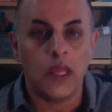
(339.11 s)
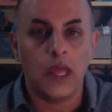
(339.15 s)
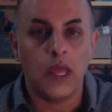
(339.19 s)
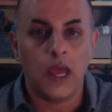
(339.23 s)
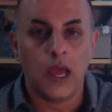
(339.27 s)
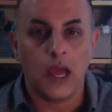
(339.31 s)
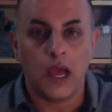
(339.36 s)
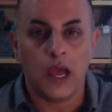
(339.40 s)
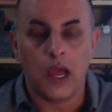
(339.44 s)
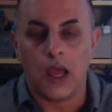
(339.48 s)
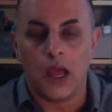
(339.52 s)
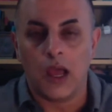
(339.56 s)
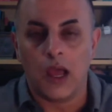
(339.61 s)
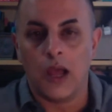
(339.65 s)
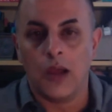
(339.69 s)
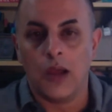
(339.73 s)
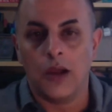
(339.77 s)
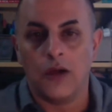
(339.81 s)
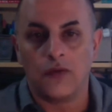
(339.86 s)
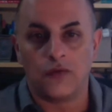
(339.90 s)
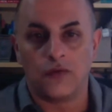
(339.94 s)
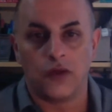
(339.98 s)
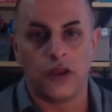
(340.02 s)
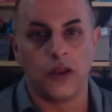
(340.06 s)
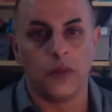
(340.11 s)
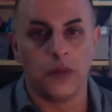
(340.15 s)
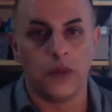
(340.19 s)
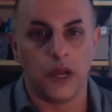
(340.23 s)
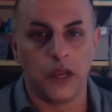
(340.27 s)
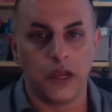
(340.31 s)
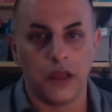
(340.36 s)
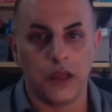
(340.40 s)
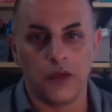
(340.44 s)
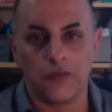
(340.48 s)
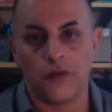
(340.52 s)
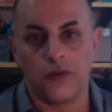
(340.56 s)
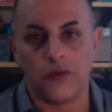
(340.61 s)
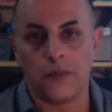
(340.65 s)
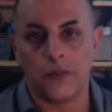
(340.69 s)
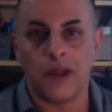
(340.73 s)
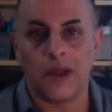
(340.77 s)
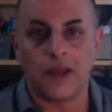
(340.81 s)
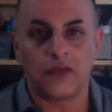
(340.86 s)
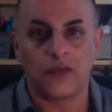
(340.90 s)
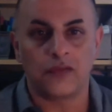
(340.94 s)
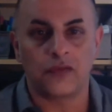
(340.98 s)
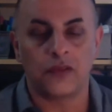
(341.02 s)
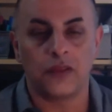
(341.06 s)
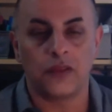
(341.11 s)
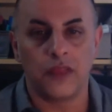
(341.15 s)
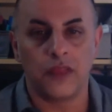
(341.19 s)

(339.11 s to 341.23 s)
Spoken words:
a friend of mine, Earthen Master.